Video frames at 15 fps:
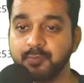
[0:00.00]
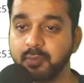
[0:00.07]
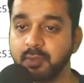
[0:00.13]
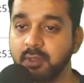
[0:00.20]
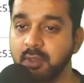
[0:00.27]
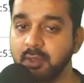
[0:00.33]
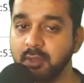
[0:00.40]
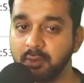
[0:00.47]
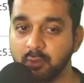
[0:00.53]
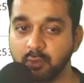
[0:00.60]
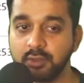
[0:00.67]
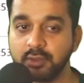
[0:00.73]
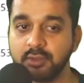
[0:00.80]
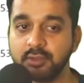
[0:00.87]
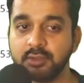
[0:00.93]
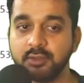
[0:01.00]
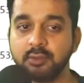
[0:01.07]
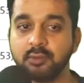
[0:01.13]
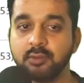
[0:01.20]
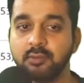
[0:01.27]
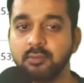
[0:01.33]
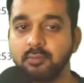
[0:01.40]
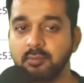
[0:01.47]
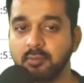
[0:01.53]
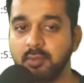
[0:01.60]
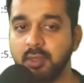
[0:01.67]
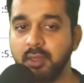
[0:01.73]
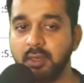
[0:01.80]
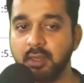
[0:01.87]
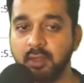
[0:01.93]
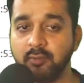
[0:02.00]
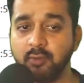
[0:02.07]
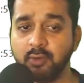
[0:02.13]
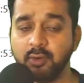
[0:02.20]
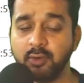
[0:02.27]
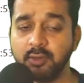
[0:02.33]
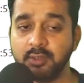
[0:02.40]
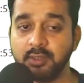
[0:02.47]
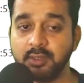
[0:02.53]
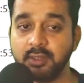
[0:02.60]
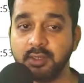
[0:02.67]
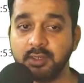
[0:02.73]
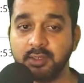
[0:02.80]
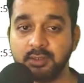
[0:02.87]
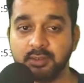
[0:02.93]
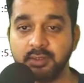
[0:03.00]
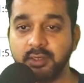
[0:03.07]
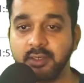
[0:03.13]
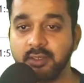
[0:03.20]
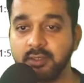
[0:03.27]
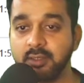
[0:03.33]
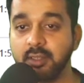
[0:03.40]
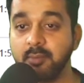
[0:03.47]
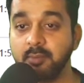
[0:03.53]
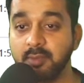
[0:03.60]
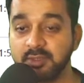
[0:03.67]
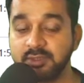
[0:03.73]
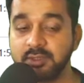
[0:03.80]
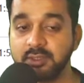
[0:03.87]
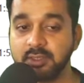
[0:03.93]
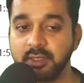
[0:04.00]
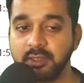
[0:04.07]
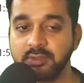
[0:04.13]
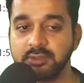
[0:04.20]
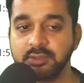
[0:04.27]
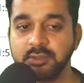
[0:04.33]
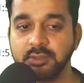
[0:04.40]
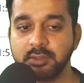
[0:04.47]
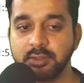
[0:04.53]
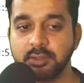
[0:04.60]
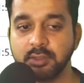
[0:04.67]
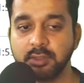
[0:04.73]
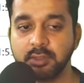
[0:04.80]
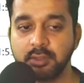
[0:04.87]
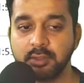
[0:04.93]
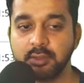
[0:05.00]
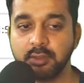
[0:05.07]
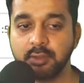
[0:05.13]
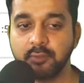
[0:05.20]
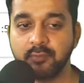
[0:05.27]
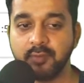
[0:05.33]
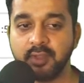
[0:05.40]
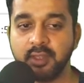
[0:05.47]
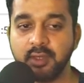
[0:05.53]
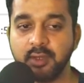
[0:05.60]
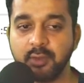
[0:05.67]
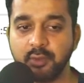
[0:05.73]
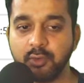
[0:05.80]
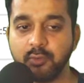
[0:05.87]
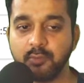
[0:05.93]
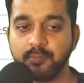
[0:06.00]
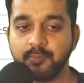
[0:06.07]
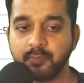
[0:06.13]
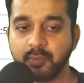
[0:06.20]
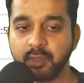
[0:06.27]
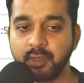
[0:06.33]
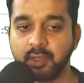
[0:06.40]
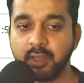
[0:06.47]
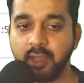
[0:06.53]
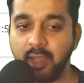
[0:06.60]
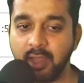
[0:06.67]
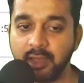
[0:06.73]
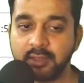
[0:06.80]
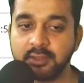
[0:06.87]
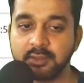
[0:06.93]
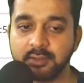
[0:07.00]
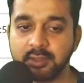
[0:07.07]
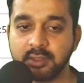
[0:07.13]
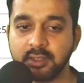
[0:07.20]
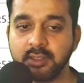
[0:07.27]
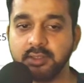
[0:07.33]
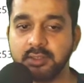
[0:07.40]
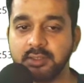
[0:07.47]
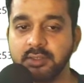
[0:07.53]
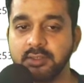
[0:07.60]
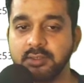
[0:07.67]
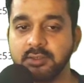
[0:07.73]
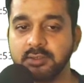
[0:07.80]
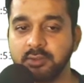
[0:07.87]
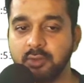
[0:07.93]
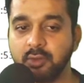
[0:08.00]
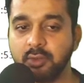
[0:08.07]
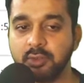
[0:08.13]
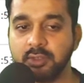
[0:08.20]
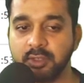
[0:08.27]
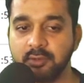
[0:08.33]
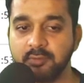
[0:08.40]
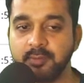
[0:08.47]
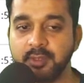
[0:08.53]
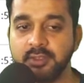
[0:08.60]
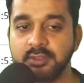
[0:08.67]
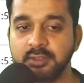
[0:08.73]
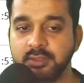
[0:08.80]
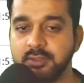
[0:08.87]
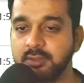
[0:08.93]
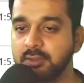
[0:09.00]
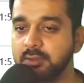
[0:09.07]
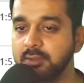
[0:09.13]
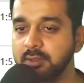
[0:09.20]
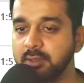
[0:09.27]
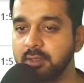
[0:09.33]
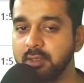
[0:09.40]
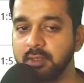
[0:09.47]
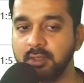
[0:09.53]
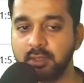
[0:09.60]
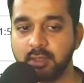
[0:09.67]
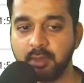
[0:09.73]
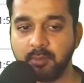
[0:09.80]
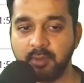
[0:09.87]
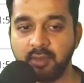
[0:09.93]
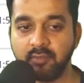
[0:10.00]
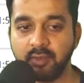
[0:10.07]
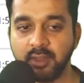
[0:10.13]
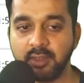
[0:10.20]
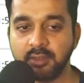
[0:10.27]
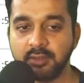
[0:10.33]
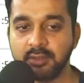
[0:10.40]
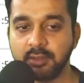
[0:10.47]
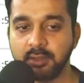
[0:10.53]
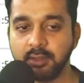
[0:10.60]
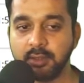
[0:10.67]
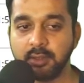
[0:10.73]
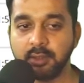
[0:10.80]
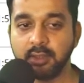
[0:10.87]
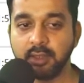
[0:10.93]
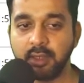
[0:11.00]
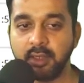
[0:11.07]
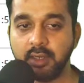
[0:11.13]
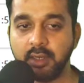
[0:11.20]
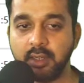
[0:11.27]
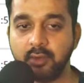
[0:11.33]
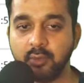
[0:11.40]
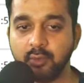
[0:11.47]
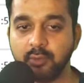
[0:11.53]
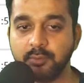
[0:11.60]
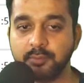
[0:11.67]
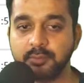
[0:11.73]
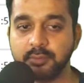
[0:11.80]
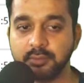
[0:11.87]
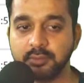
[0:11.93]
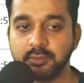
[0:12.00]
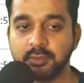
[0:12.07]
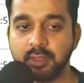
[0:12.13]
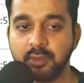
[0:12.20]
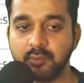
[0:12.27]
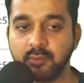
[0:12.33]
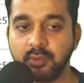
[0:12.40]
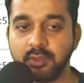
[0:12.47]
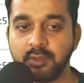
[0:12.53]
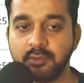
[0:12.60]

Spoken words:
a notice, and I would not say that it needs immediate attention. So we can add the content on these pages in the coming weeks, and I hope that will